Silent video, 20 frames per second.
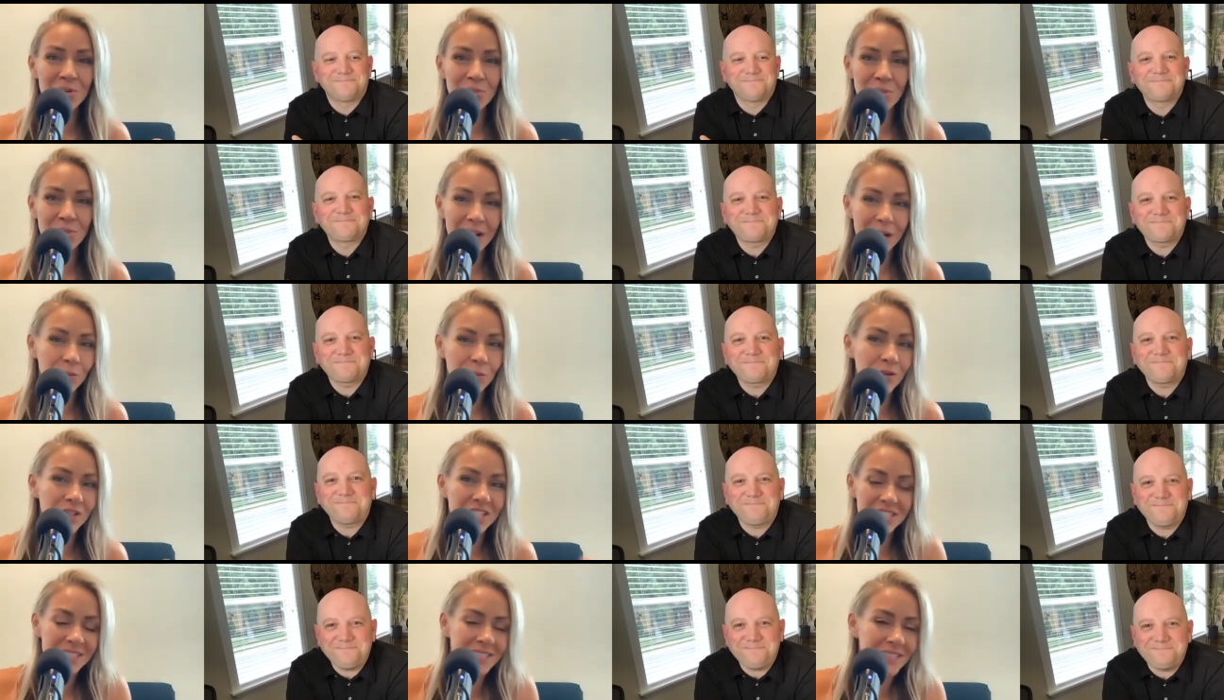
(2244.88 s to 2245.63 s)
Speaker 1: brain,
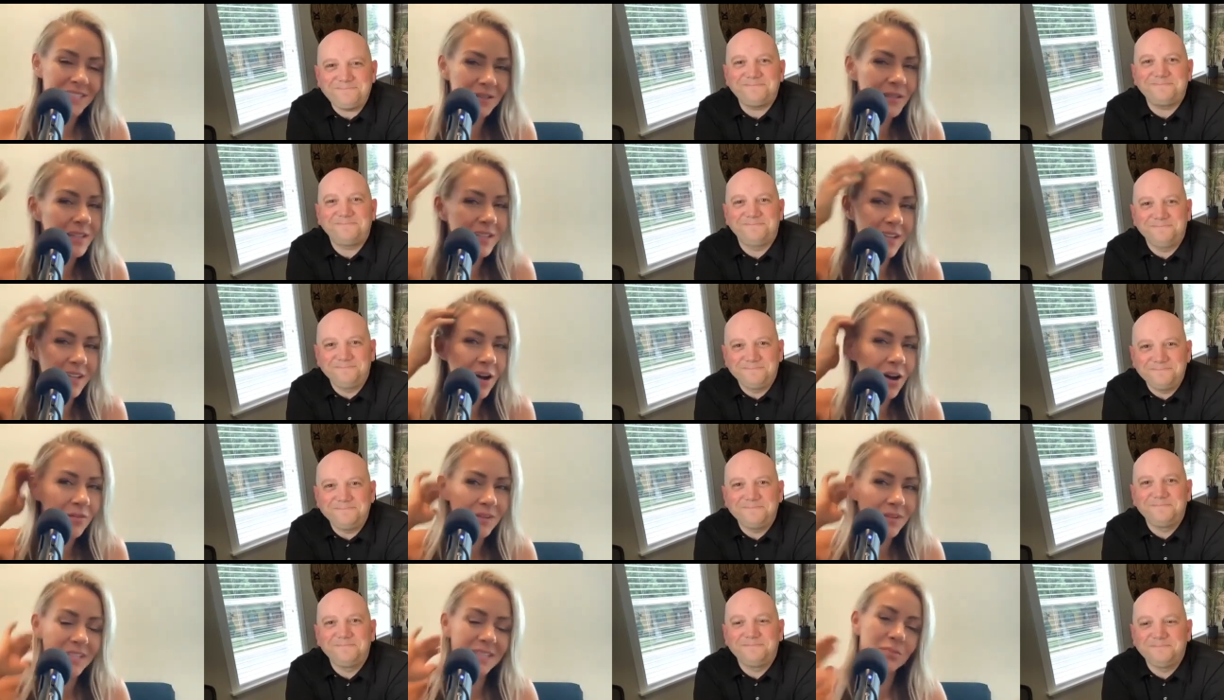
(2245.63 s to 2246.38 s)
which is eh,
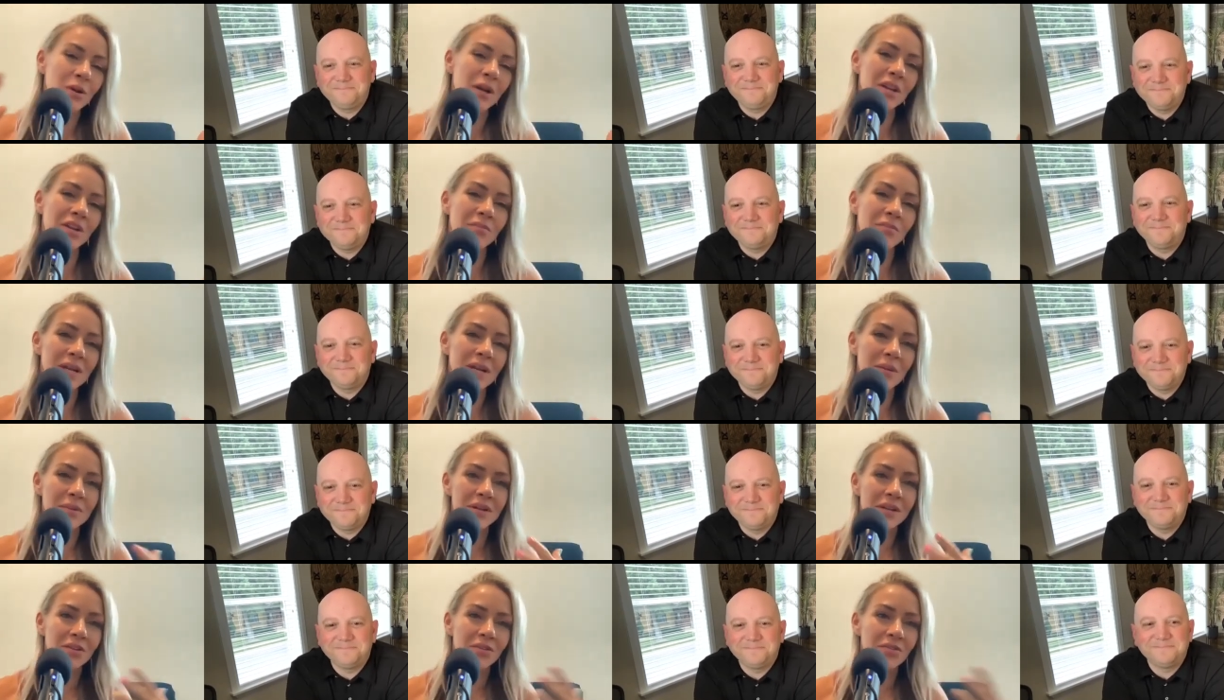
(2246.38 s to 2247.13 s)
obvious why you've been
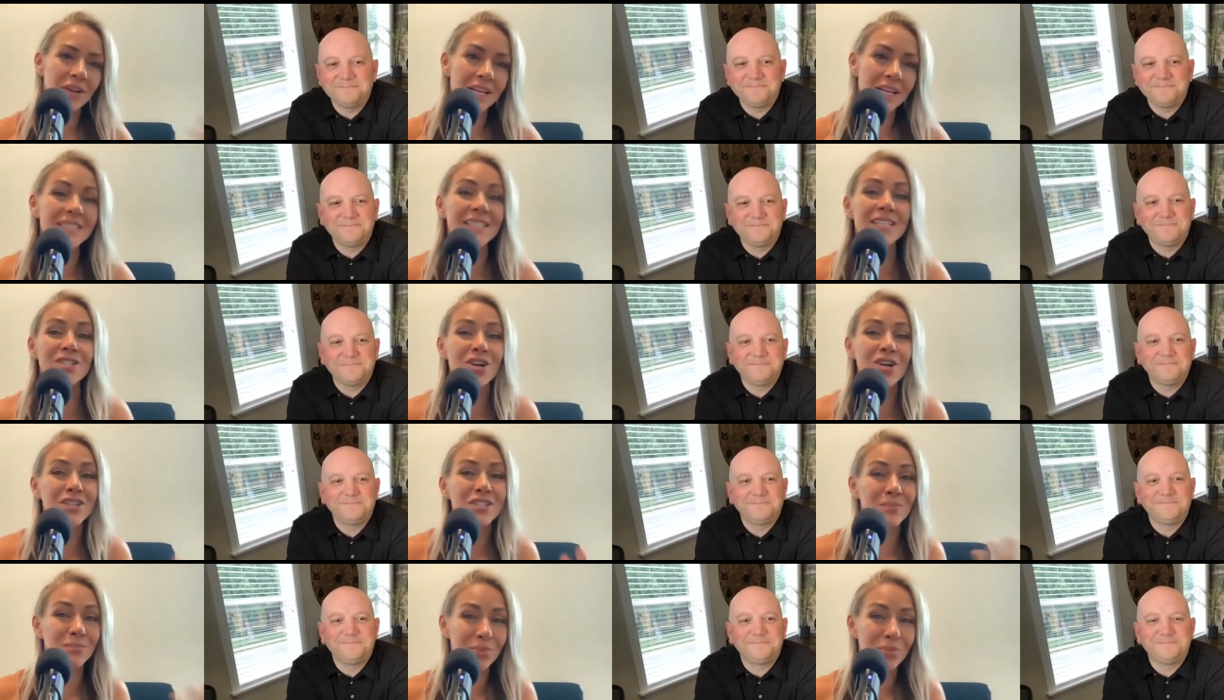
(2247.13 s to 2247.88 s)
able to create such
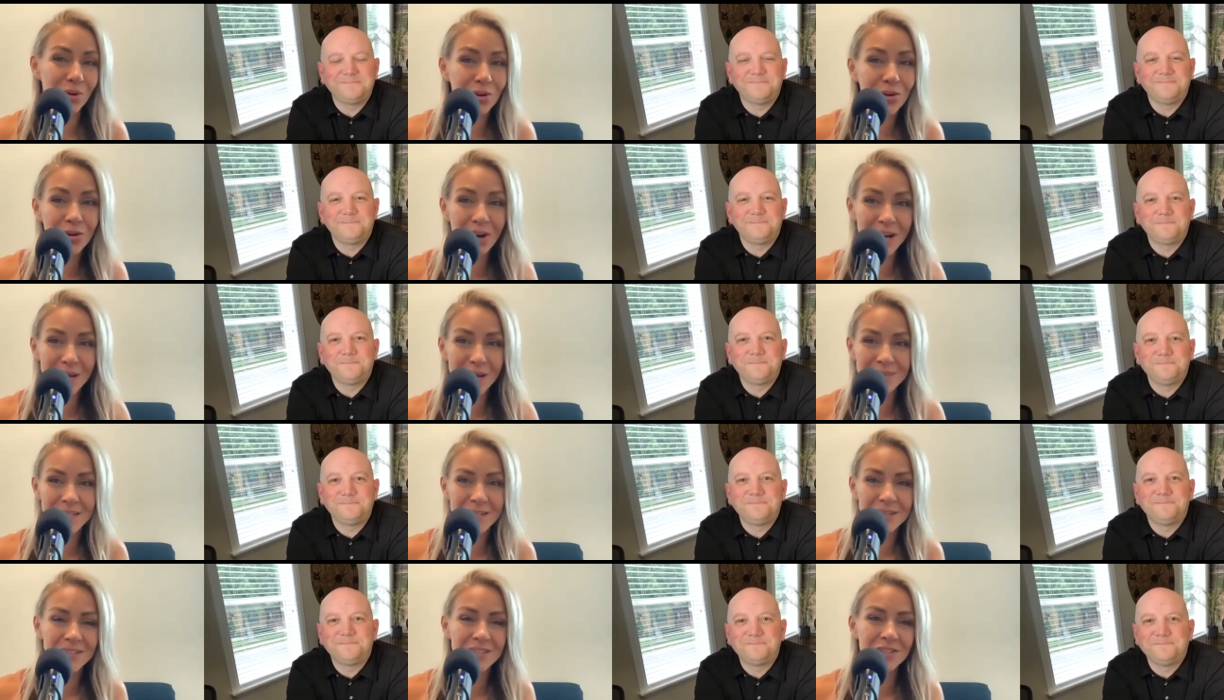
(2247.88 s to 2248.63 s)
awesome
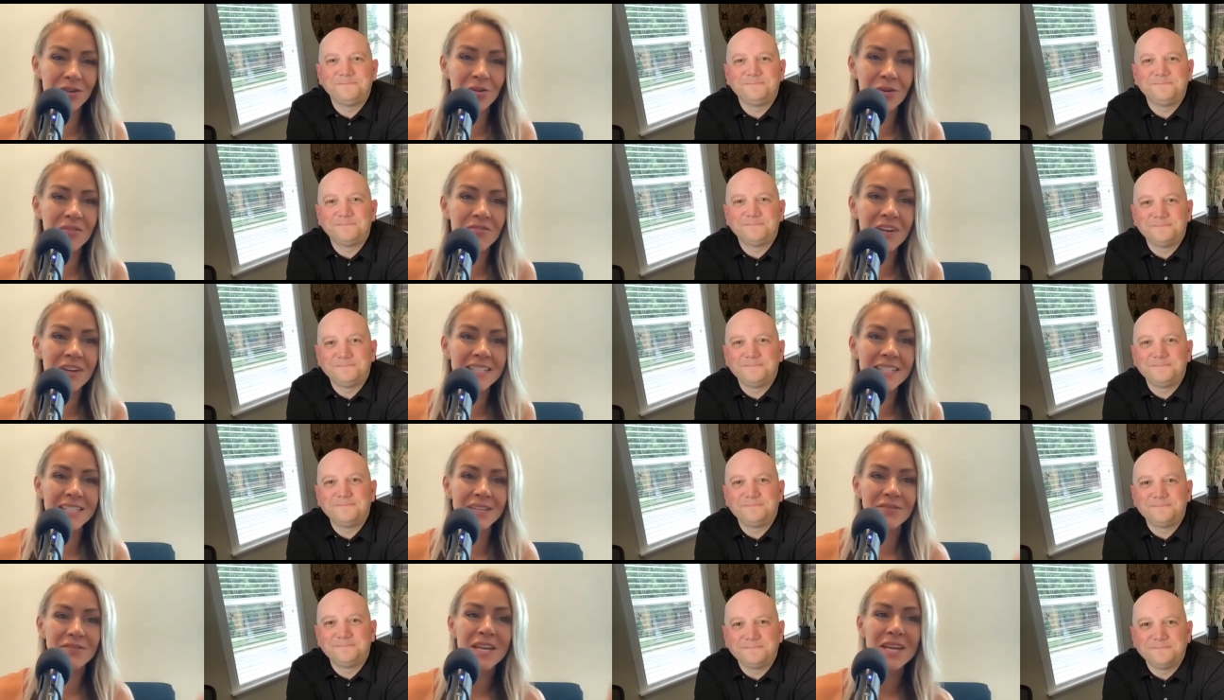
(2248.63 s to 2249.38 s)
programs that are so
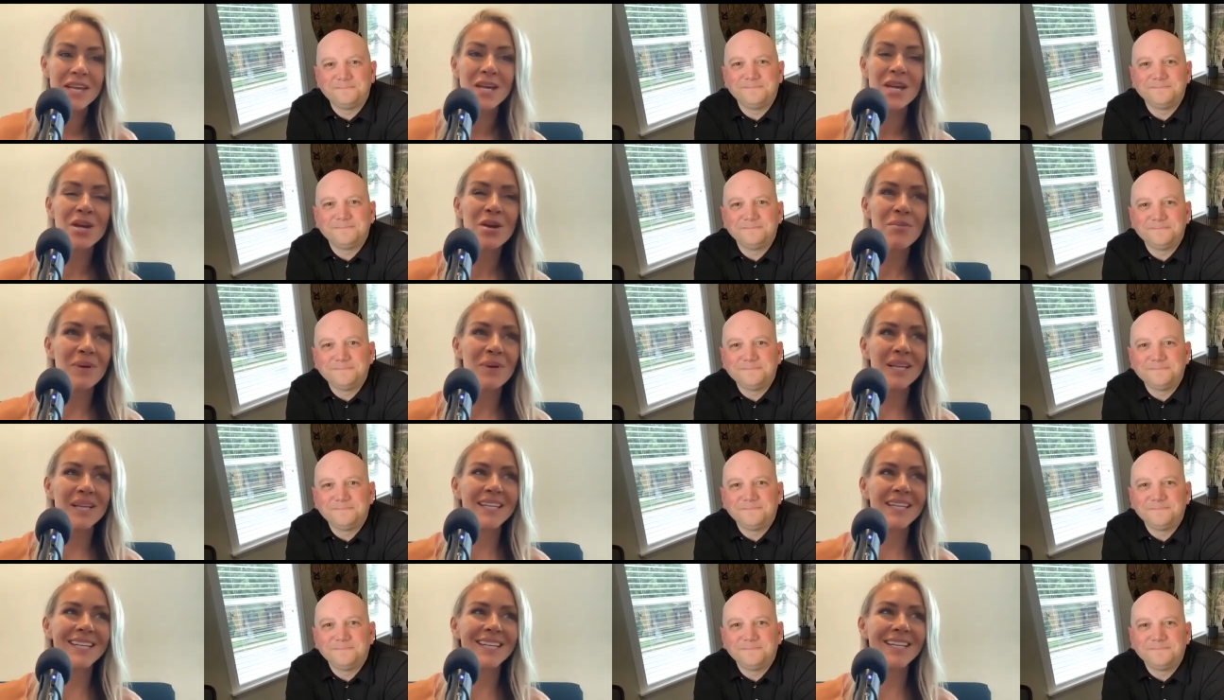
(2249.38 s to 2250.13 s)
effective.
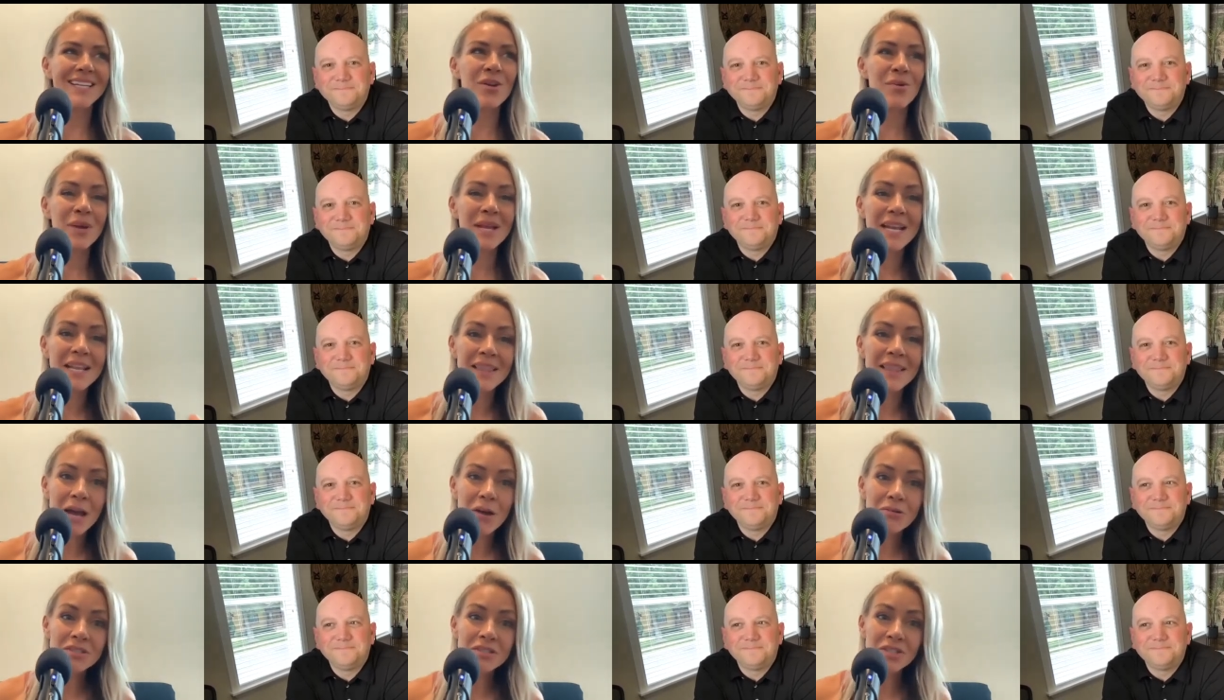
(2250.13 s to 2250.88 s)
But, you know, it
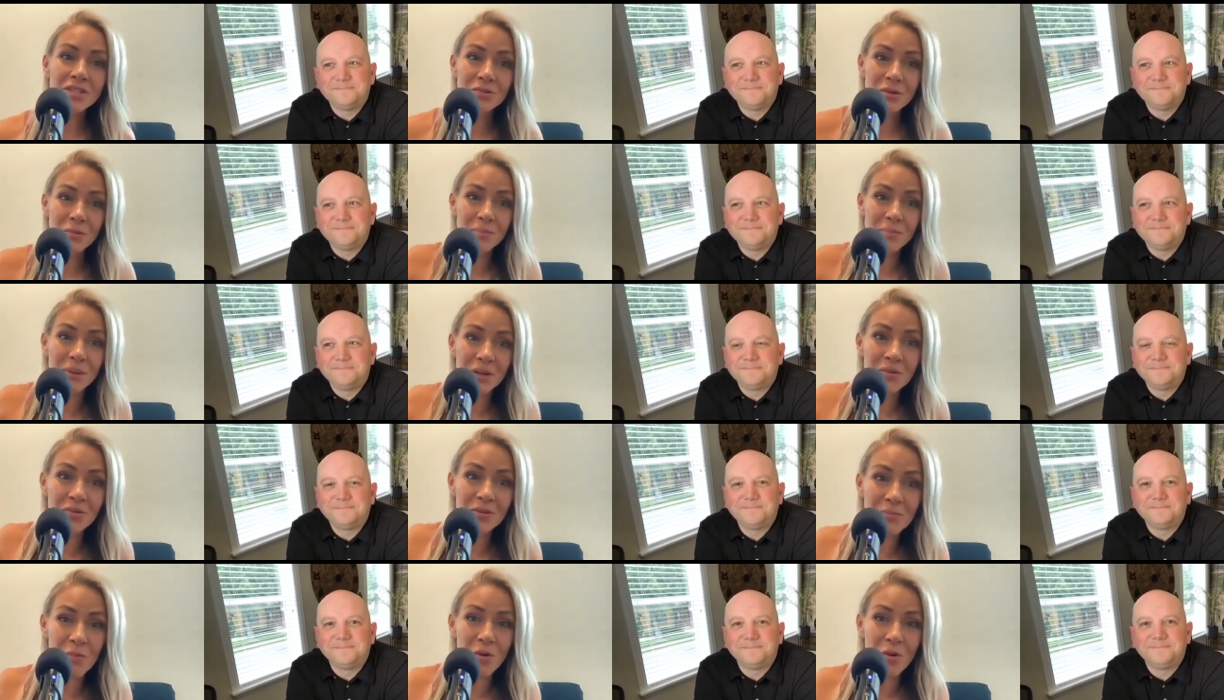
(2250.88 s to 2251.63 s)
allows you to
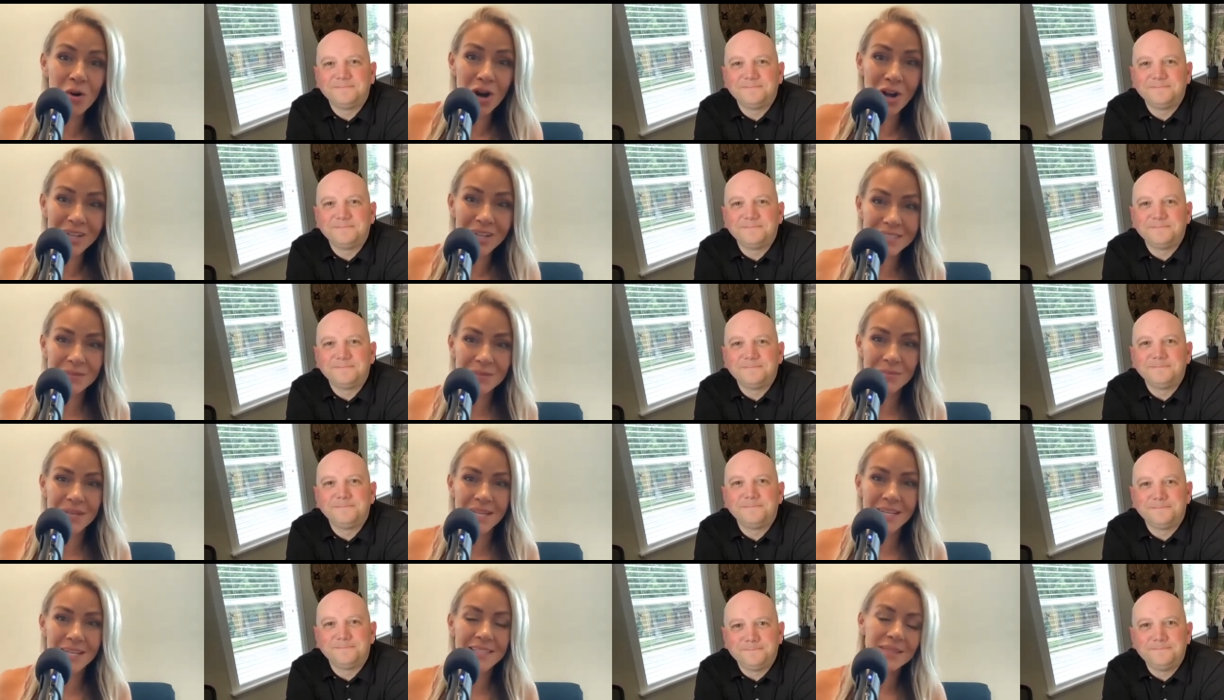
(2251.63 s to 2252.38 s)
build more
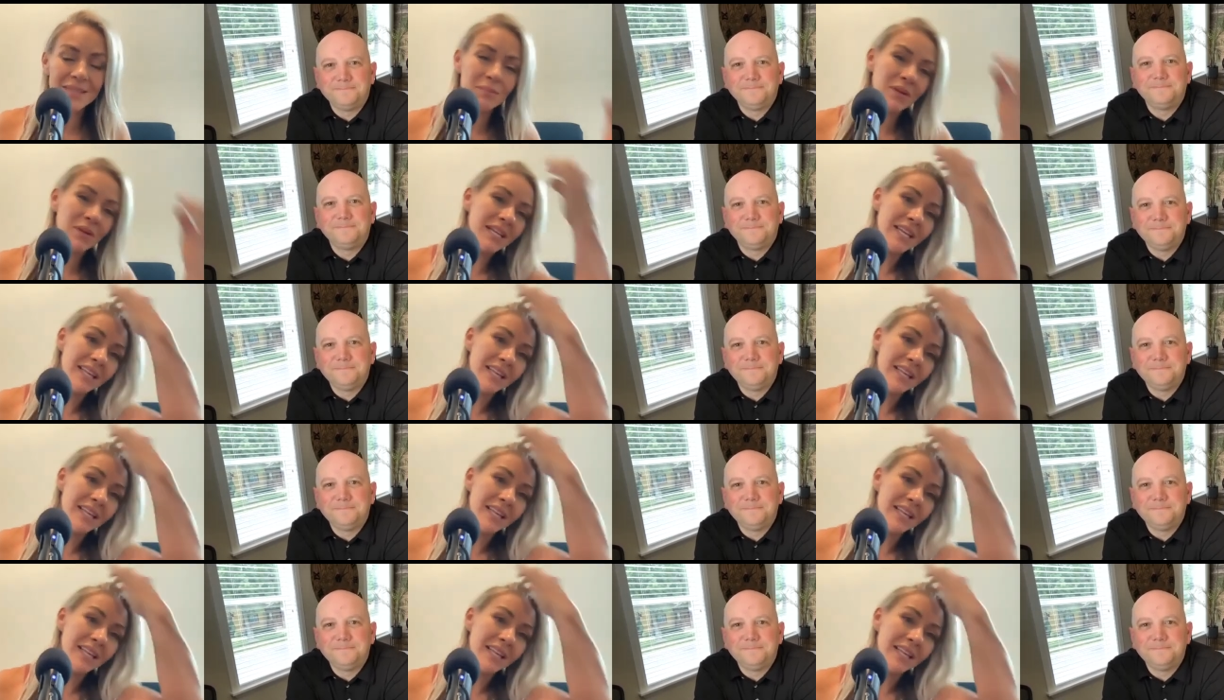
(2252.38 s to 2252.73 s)
awesomeness. Money